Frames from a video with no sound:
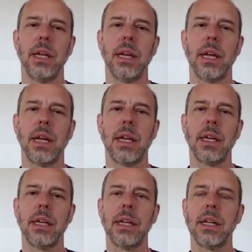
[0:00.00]

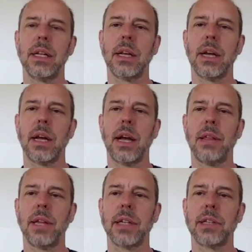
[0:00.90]
And I
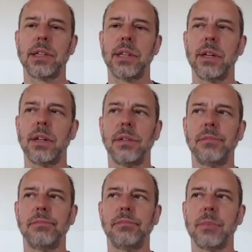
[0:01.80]
think it's
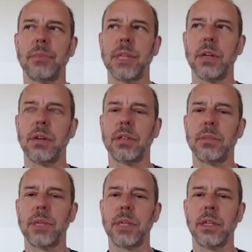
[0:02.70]
still the
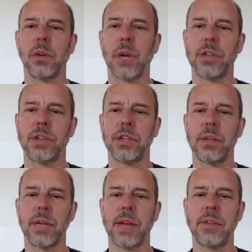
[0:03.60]
ultimate question
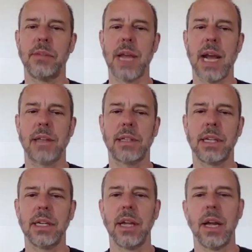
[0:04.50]
that we have to be
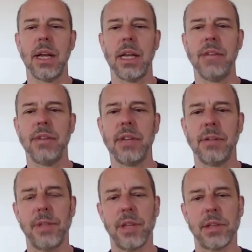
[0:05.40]
asking, even
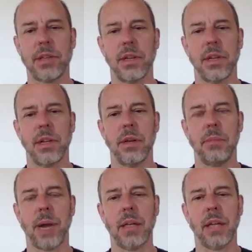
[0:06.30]
if this
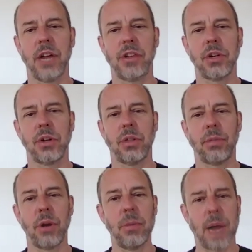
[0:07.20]
biological
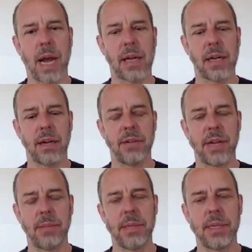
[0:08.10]
throwback of an
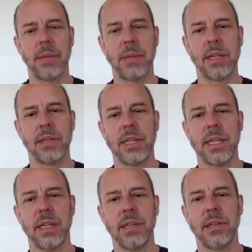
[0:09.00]
epidemic
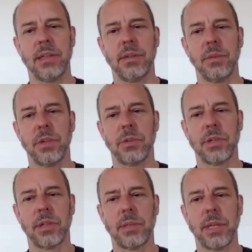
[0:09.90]
disease, which was
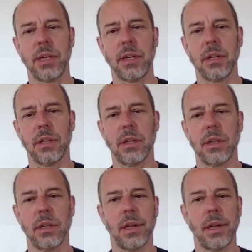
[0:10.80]
something
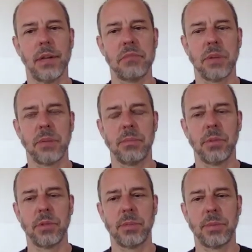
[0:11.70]
that
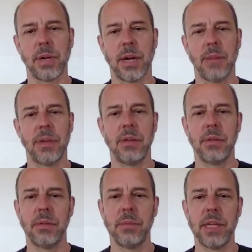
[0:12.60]
was the predominant
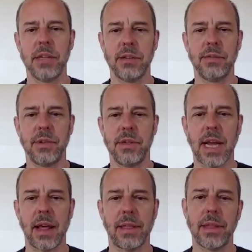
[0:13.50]
means of
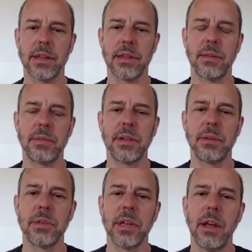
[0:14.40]
death and
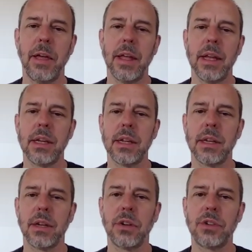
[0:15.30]
symptoms
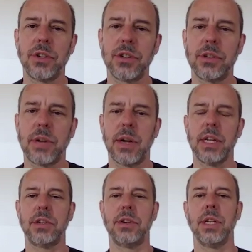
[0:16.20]
in cultures throughout
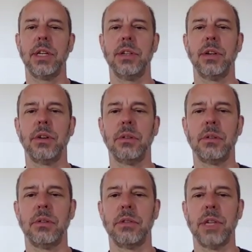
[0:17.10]
history until
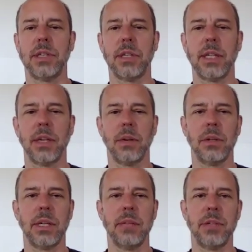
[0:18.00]
recently,
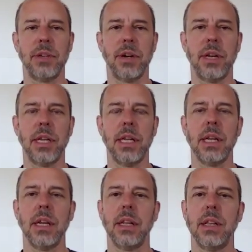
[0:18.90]
only in modernity,
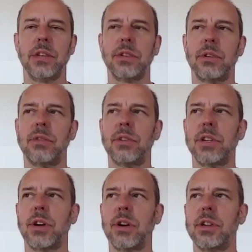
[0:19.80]
this sort of
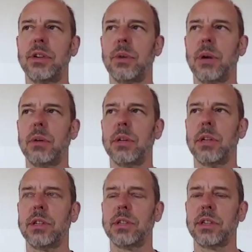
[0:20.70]
return to what was
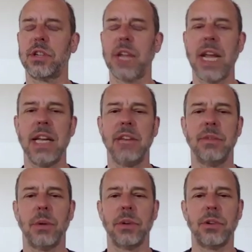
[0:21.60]
just a shade of
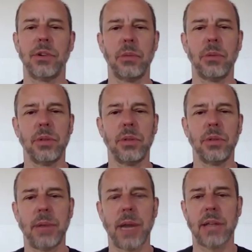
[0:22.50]
what was normal in
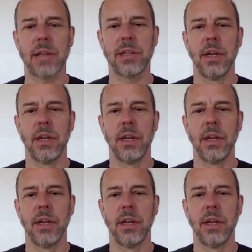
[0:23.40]
the past